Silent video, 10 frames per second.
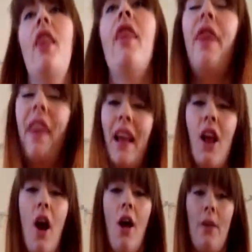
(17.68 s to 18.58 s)

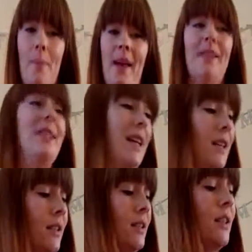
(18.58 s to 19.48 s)
think are the best
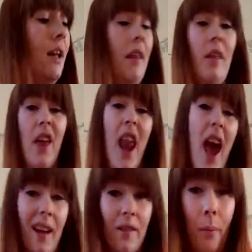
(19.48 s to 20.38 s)
things that
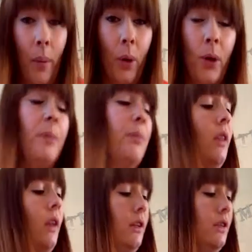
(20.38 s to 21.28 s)
I've bought.
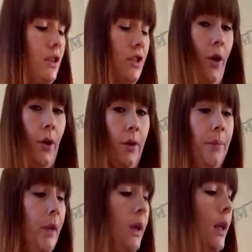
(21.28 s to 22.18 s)
So
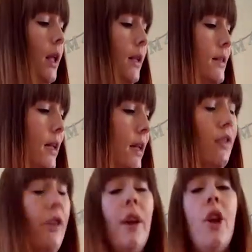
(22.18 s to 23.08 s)

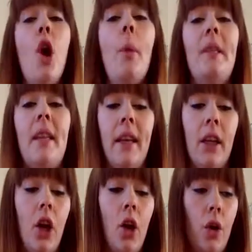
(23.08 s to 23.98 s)
they're in no
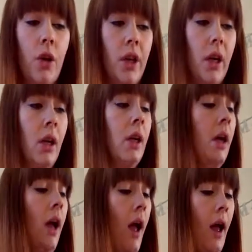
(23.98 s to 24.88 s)
particular order.
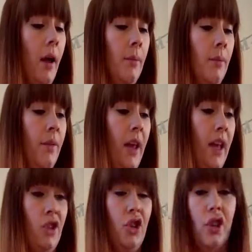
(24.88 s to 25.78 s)

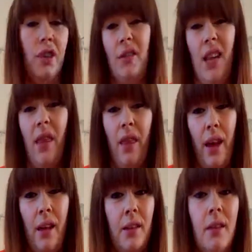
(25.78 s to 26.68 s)
It's just 10
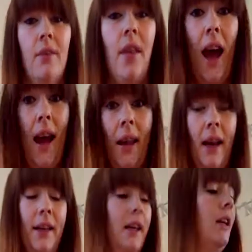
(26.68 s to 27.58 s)
things that I
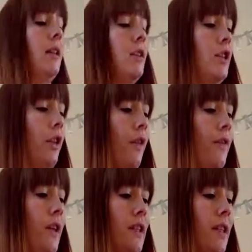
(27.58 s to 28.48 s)
like. So the
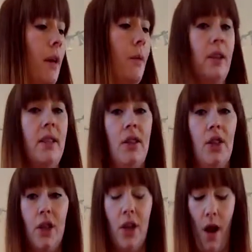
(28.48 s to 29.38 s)
first thing I wanted to
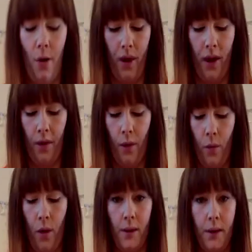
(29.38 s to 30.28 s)
start with
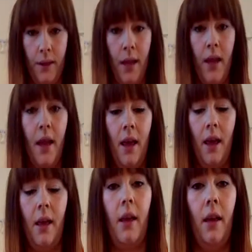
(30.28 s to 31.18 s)
was
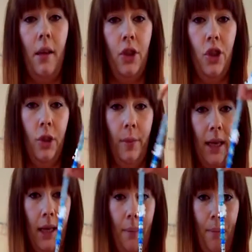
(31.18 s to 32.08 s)
dummy
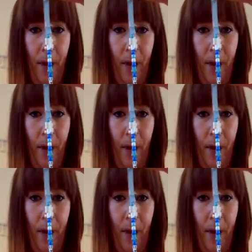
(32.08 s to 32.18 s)
clip.